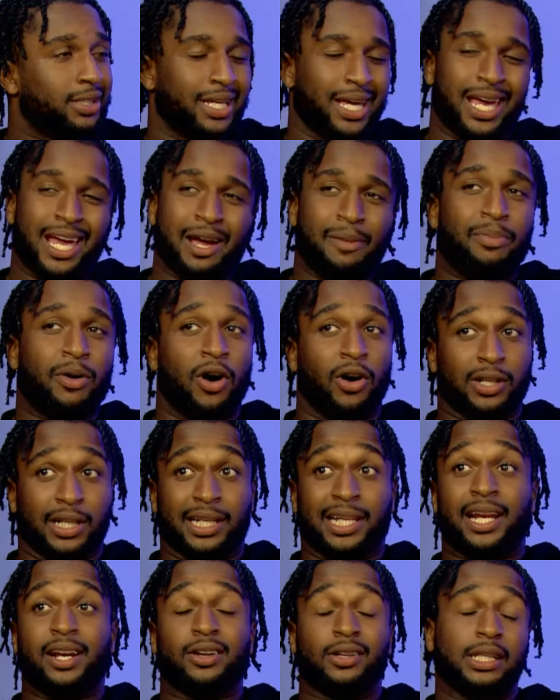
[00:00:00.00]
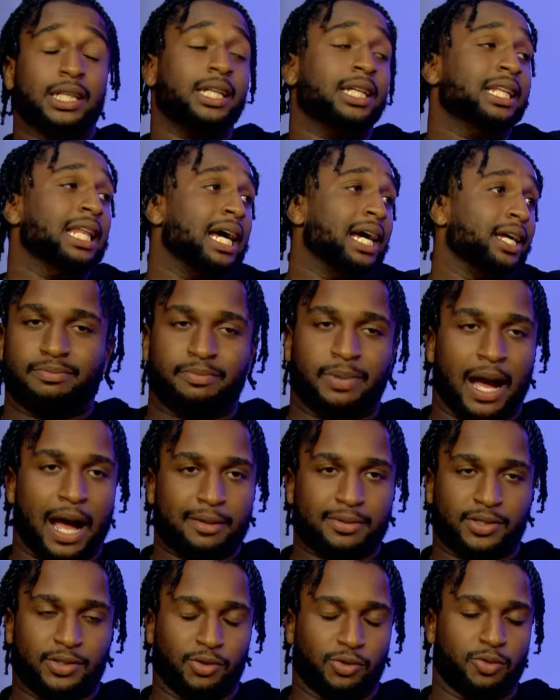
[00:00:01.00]
Yeah, bro, literally, like,
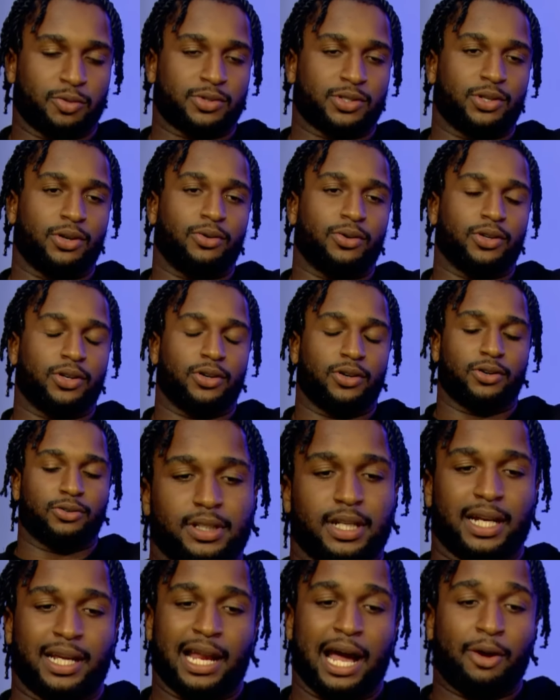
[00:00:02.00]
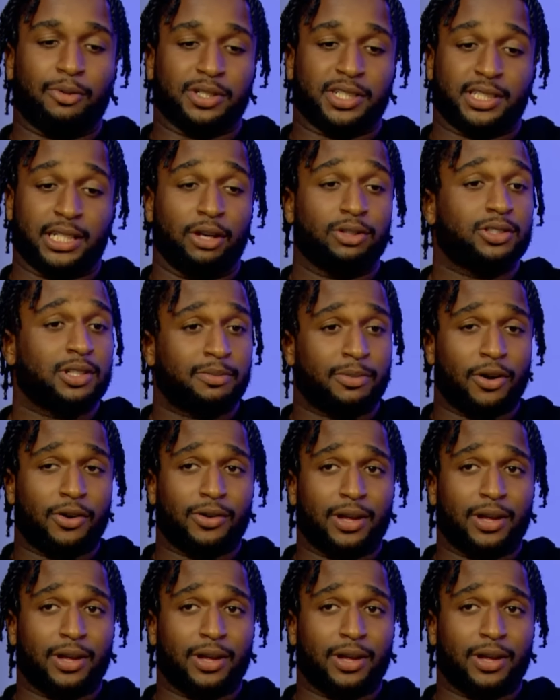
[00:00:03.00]
pops knew what was going on, and I was sheltered, bro.